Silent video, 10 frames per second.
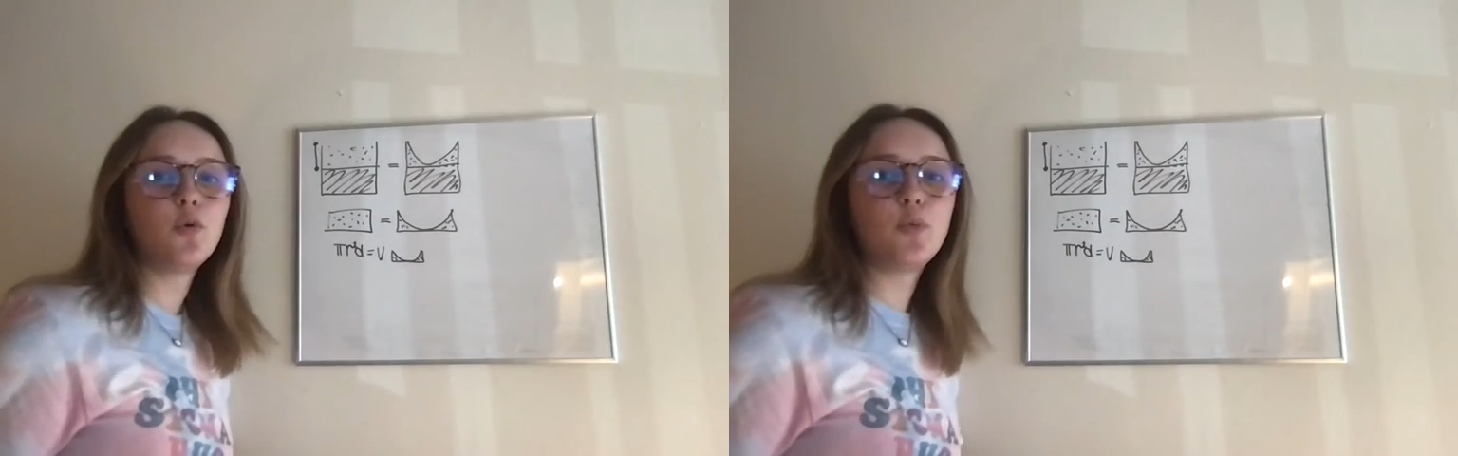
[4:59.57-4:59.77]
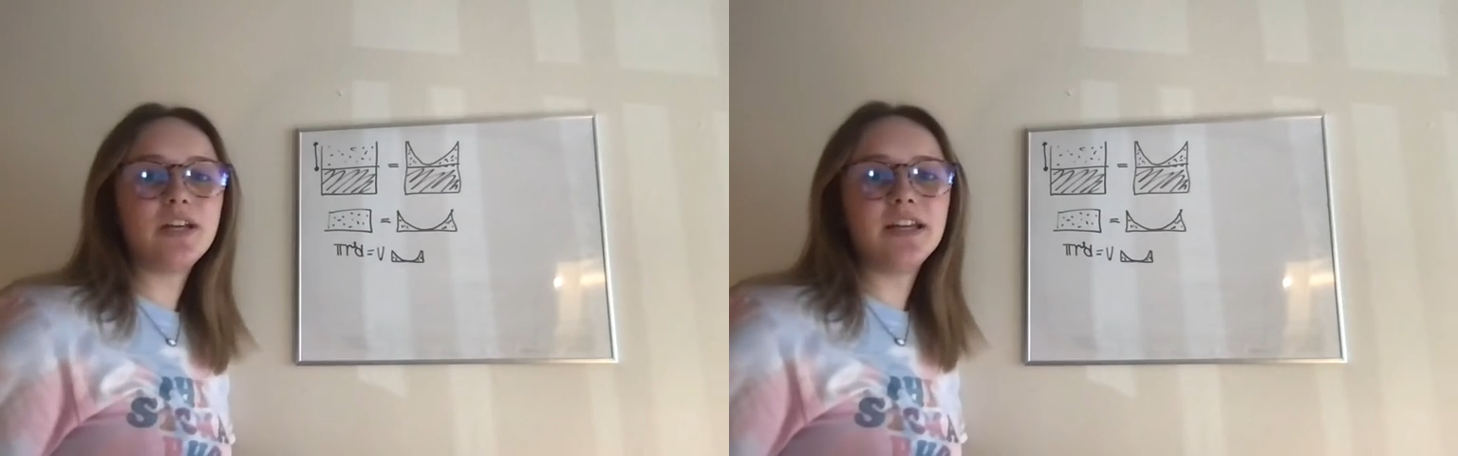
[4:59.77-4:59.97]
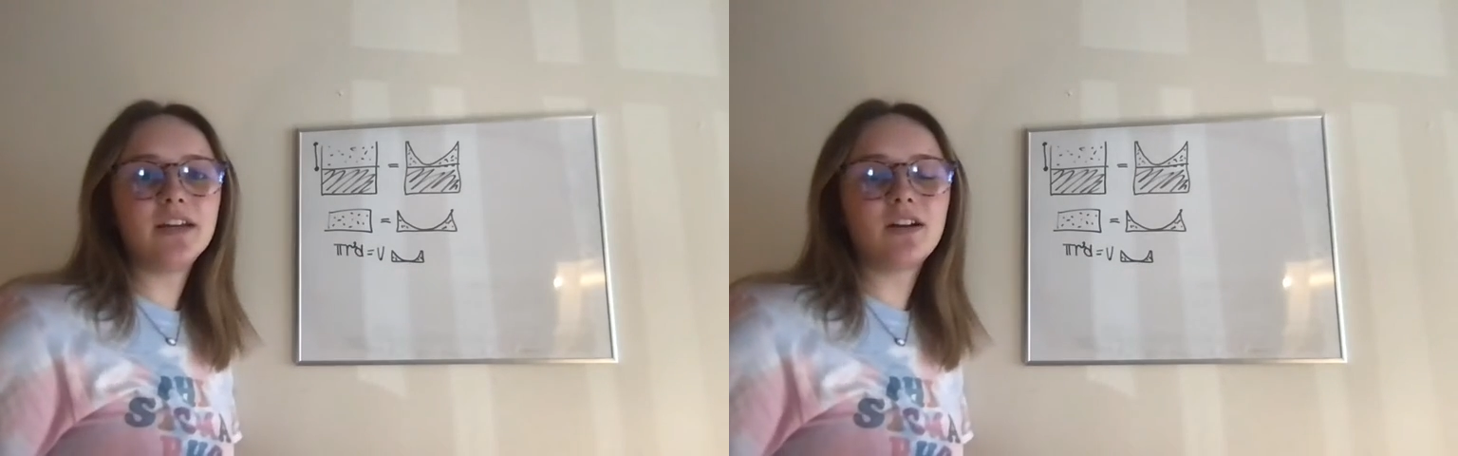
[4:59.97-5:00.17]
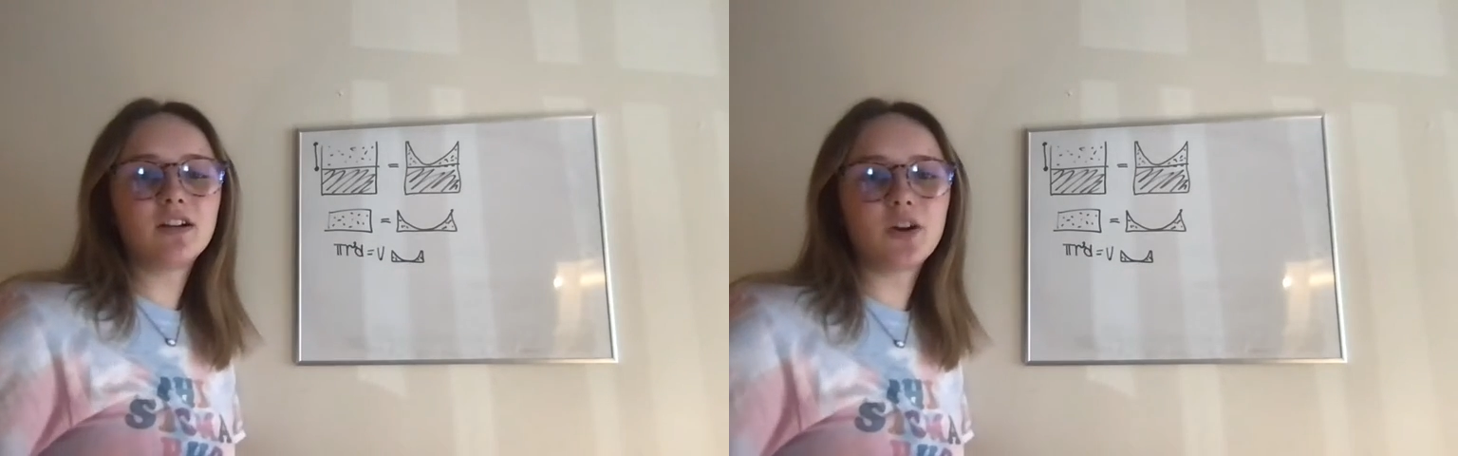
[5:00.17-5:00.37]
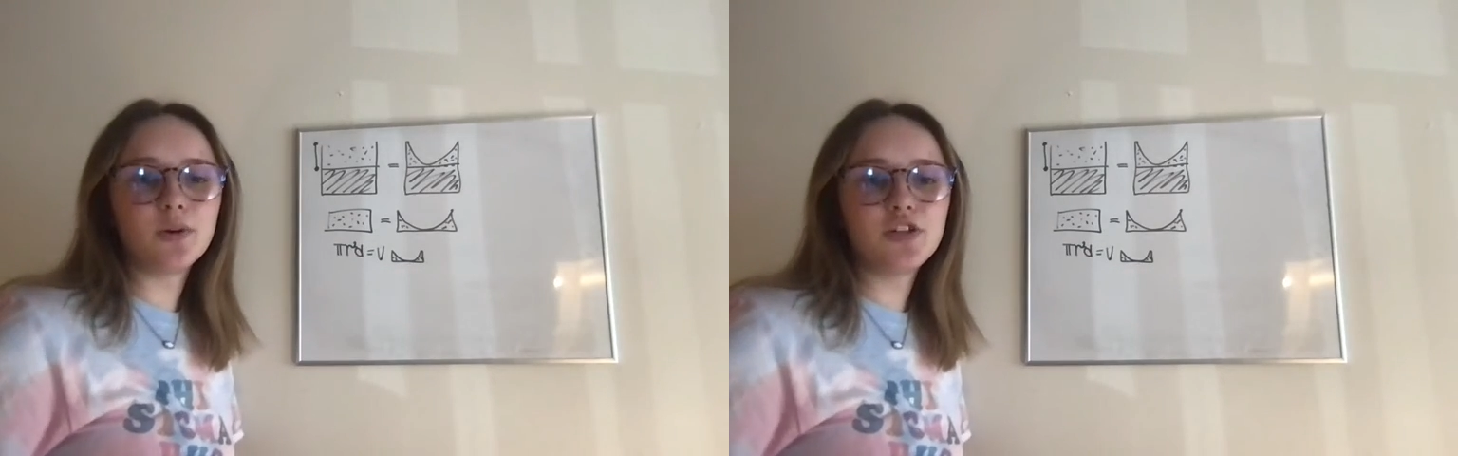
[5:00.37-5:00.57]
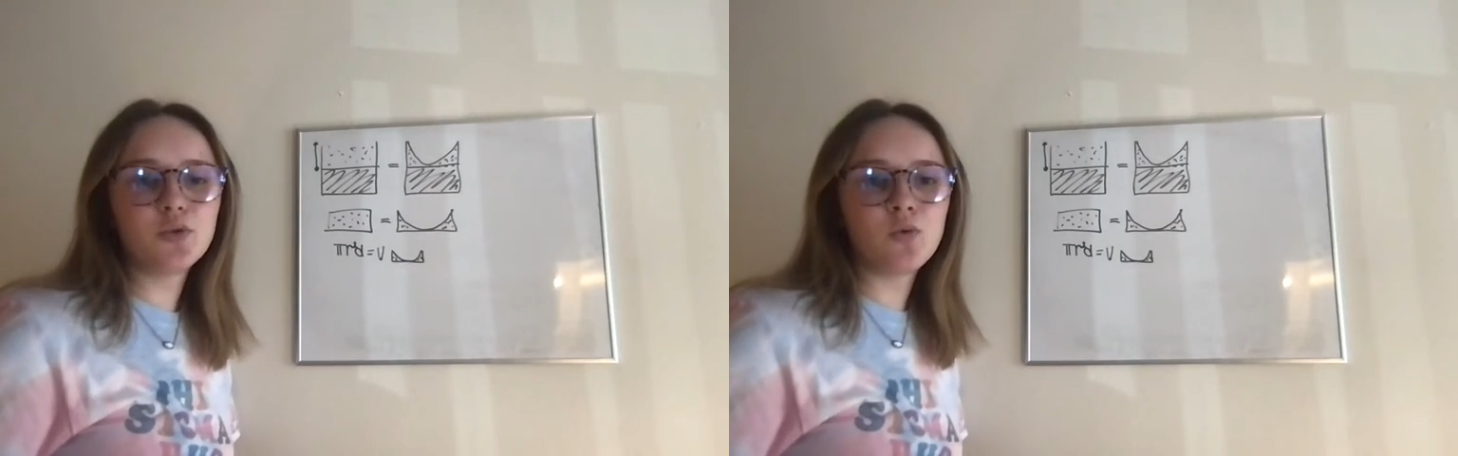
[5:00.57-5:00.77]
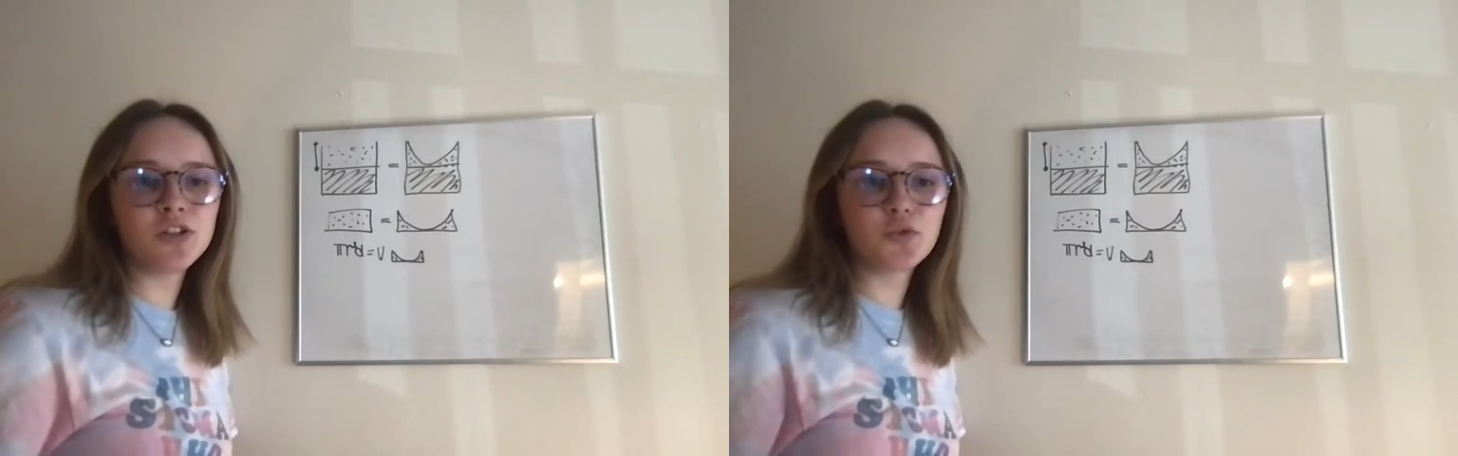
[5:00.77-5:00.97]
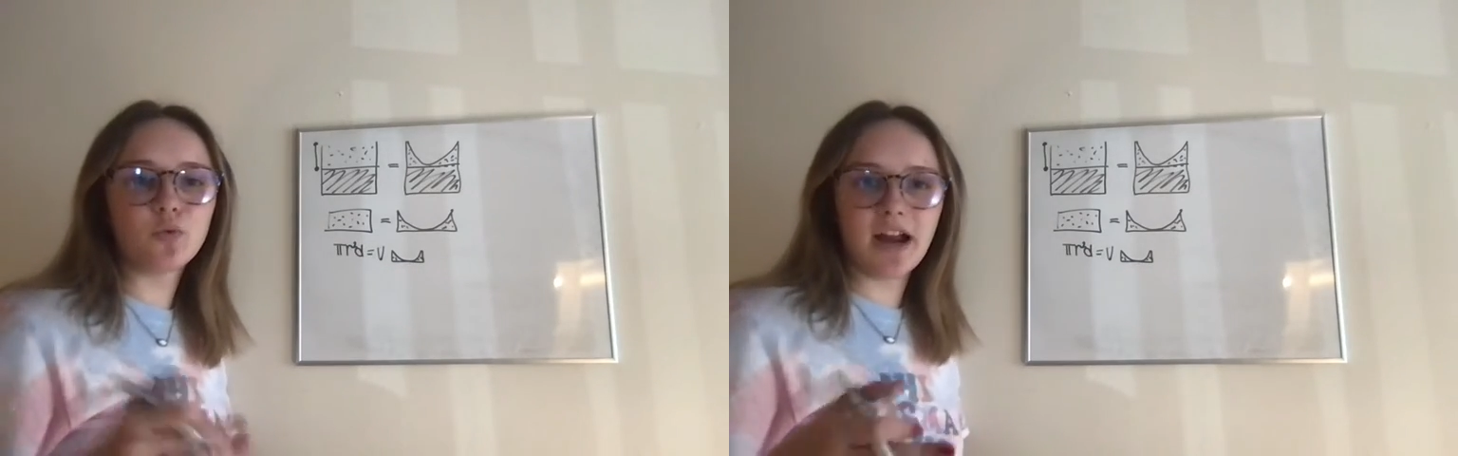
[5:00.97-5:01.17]
we are going to want
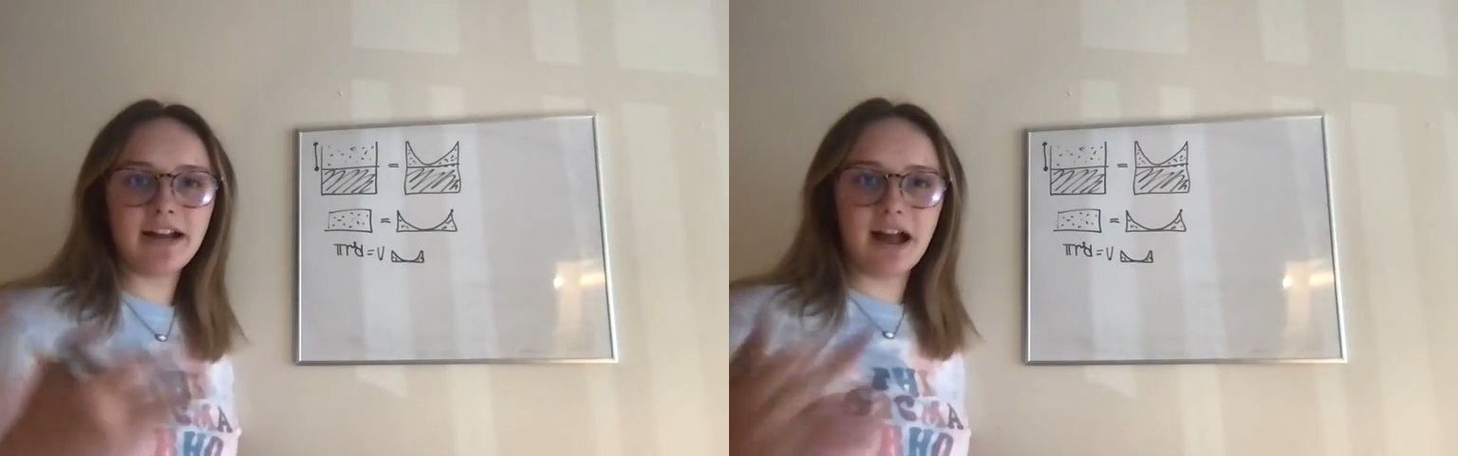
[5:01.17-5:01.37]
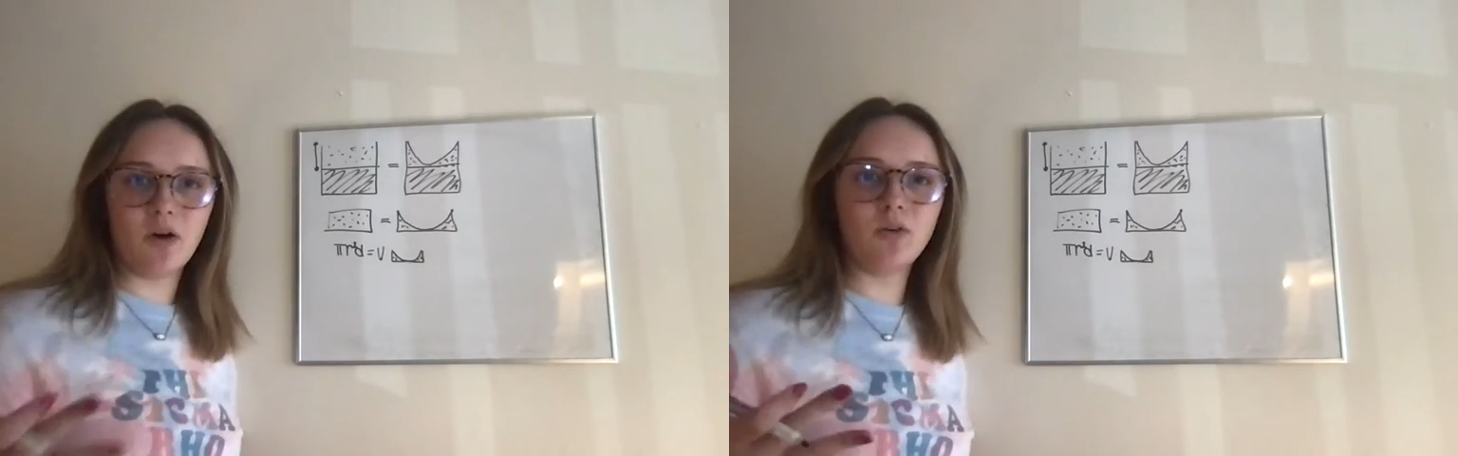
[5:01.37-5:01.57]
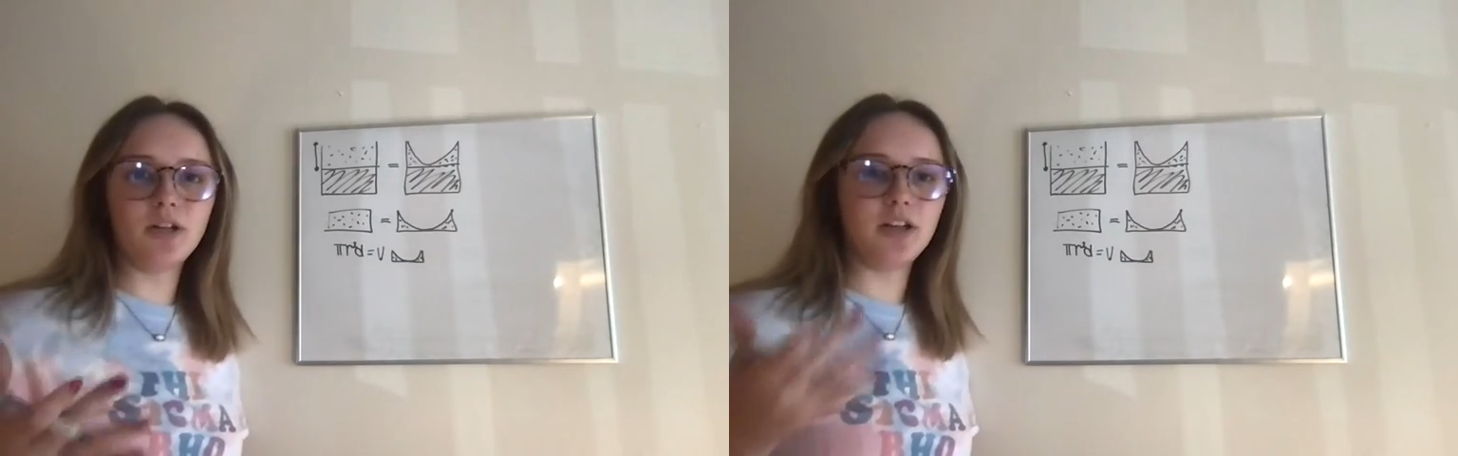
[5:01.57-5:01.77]
to write out an